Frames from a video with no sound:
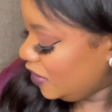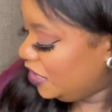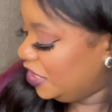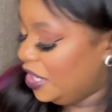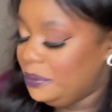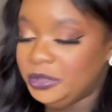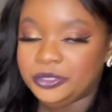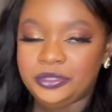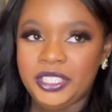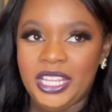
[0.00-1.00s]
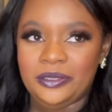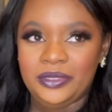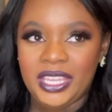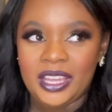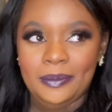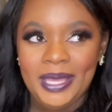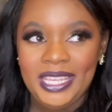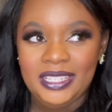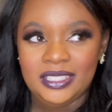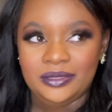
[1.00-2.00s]
the number 3, I think I
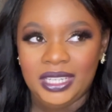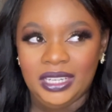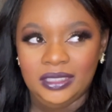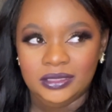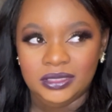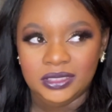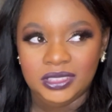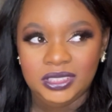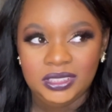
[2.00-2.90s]
paid around,